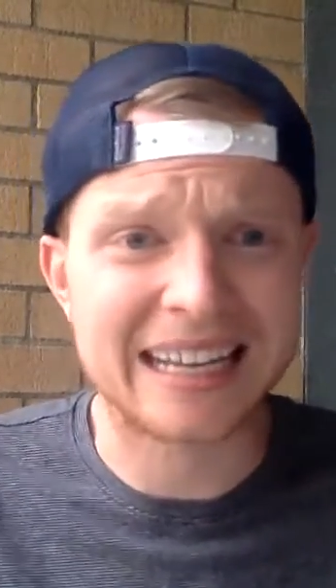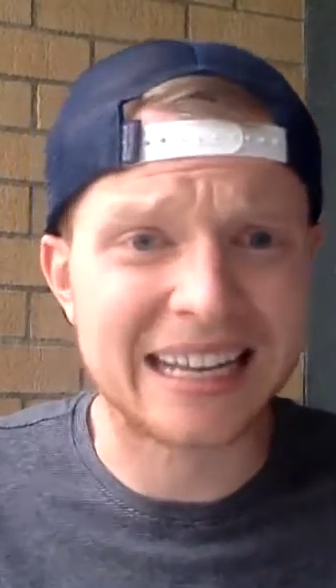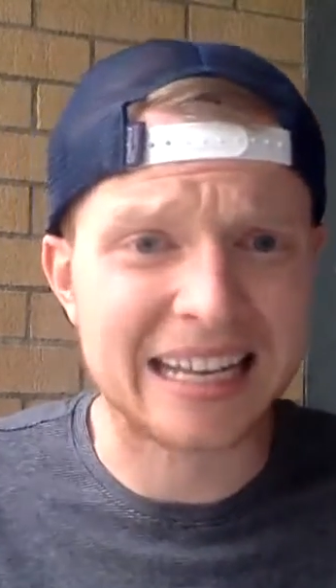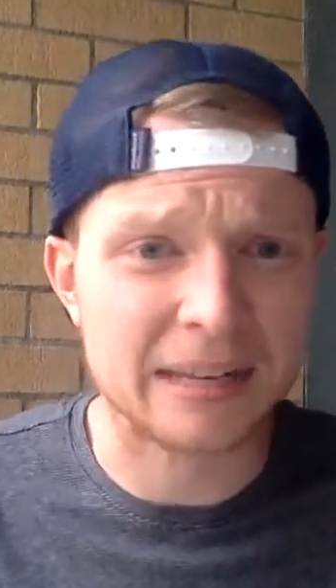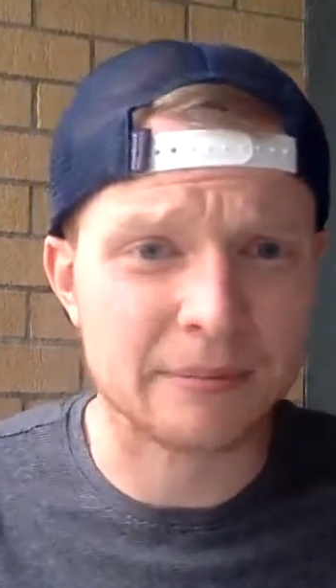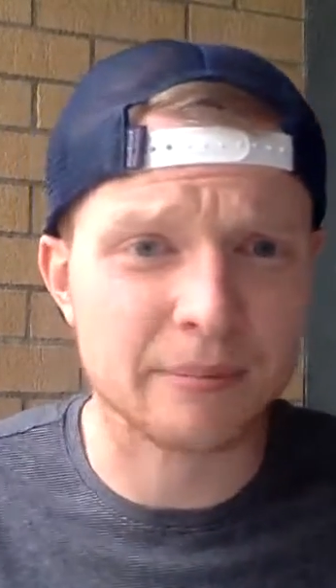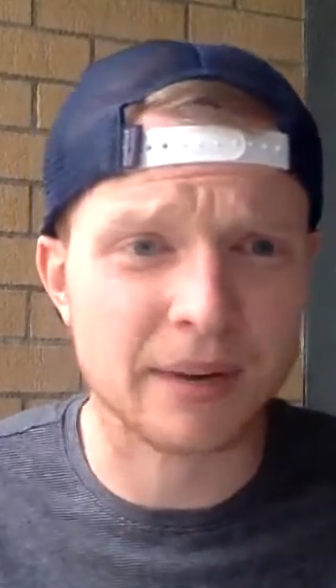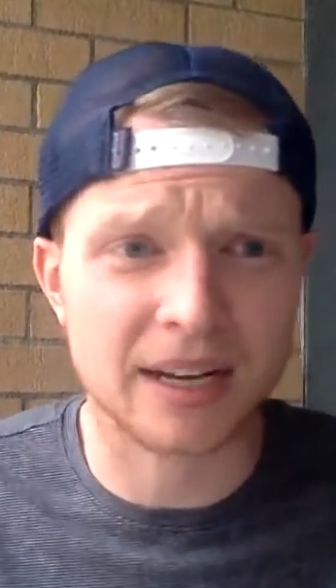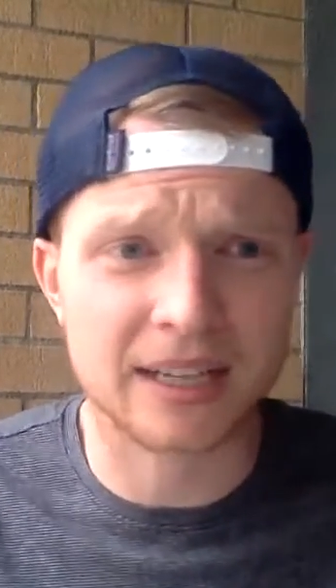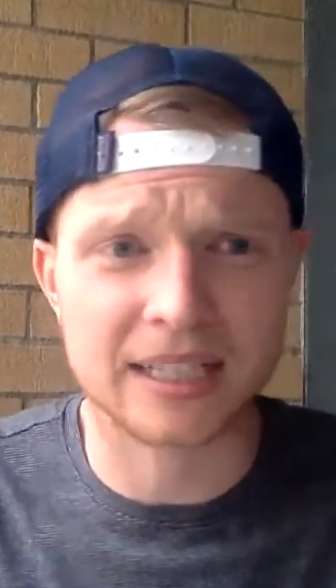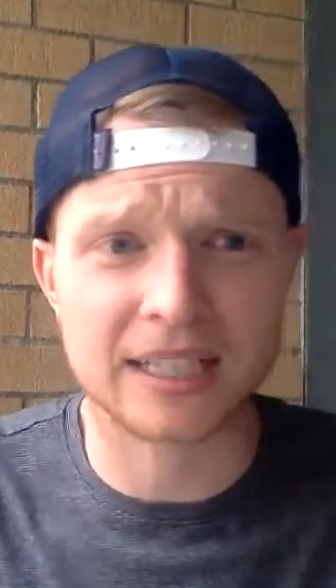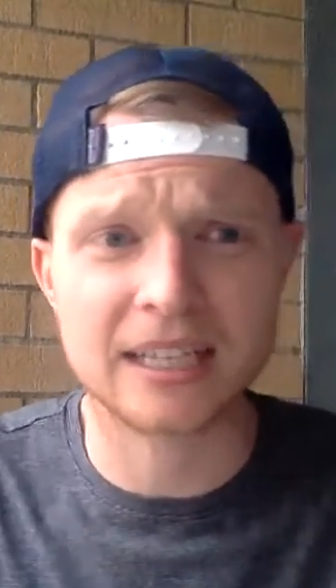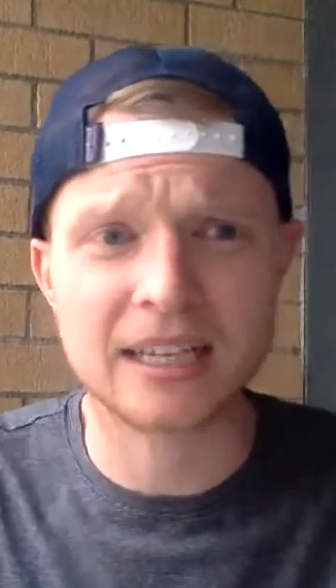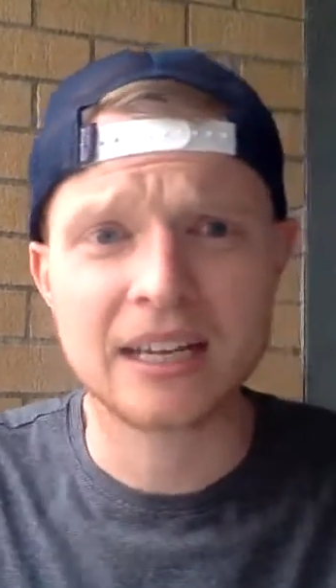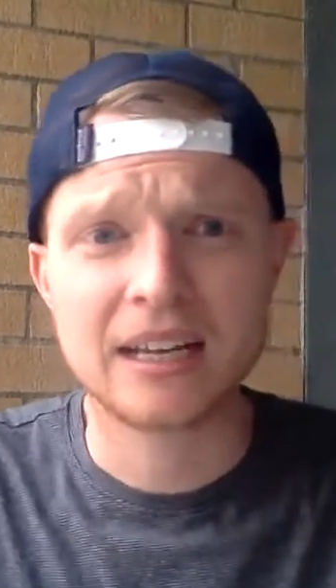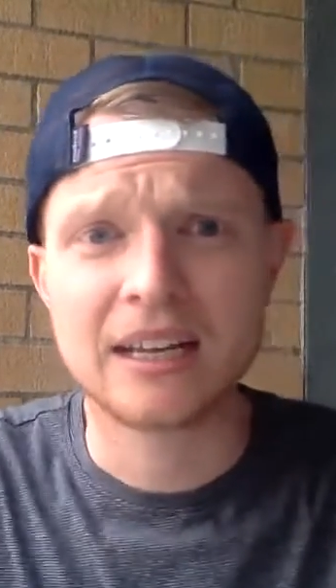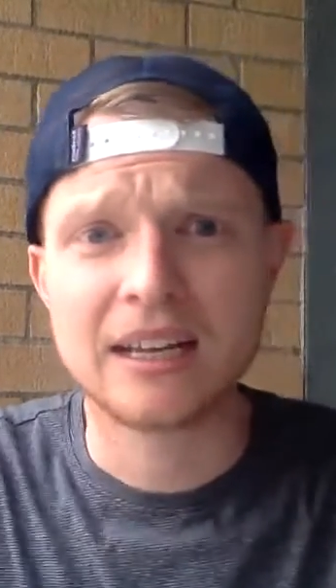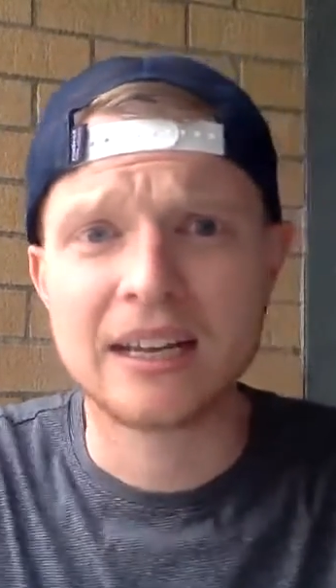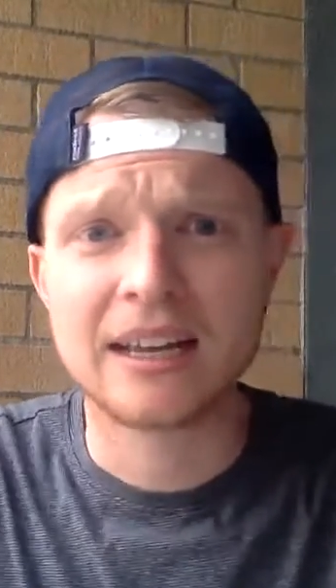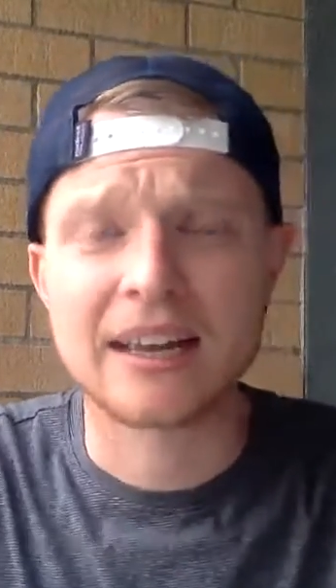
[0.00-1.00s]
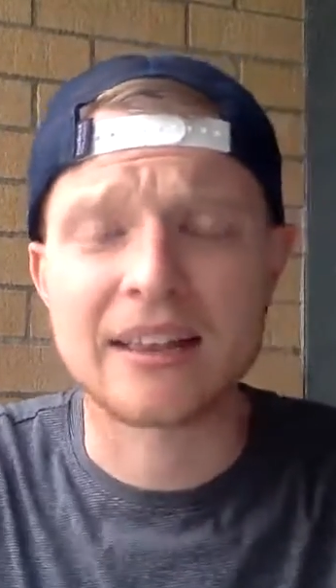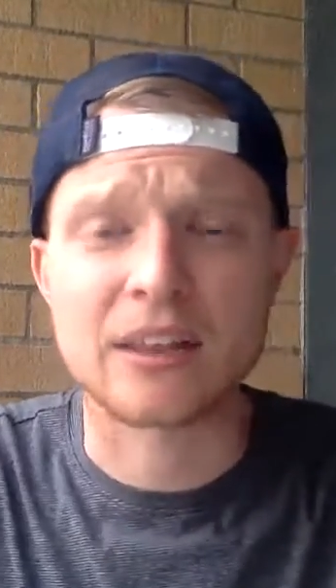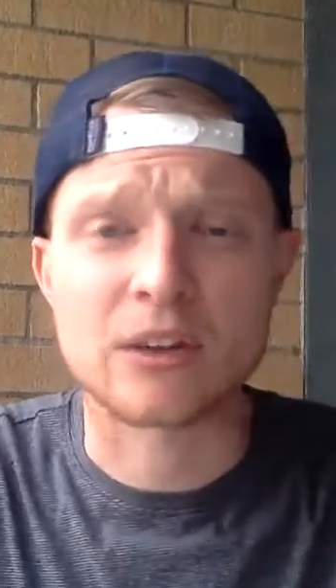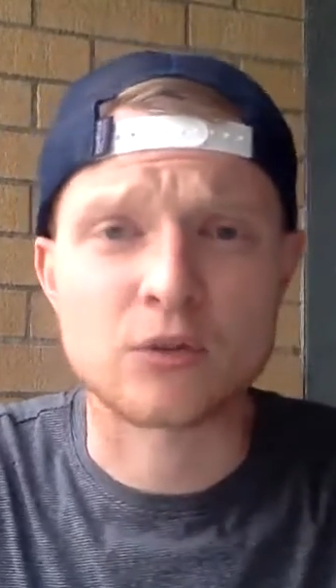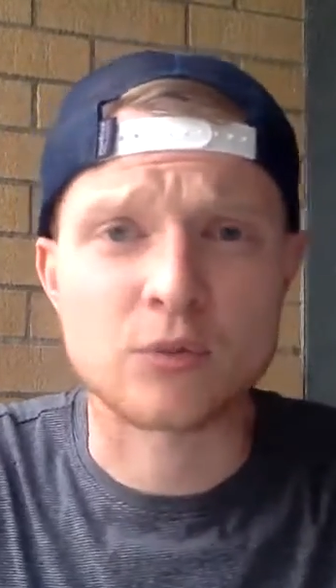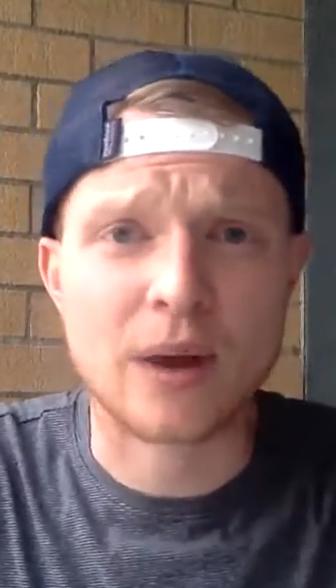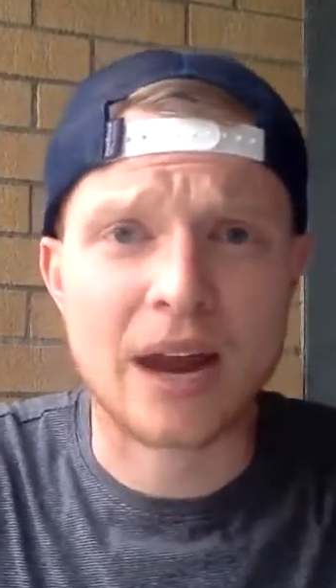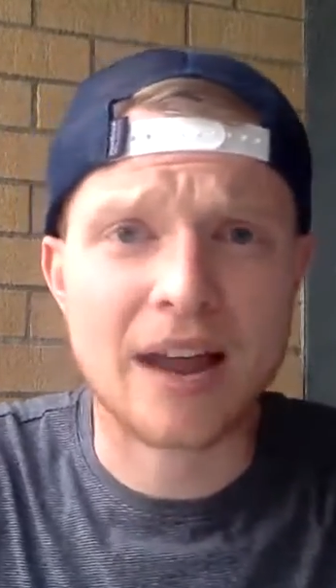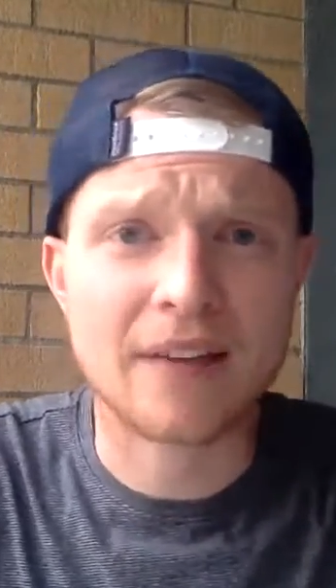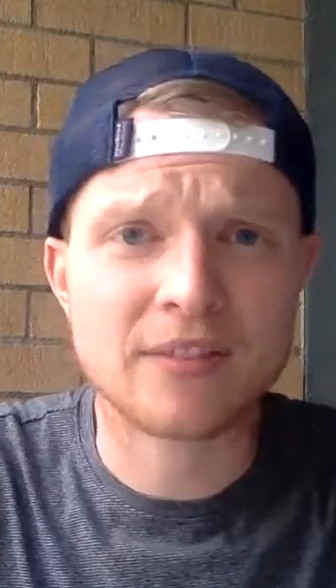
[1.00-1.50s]
anybody in the
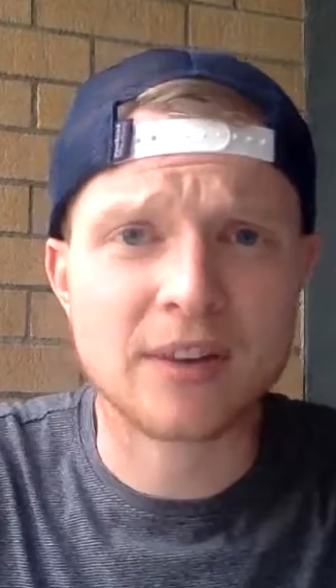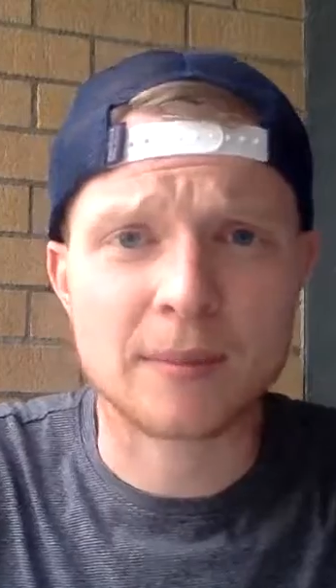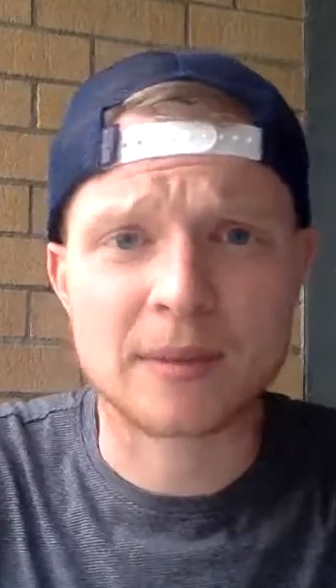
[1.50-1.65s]
draft.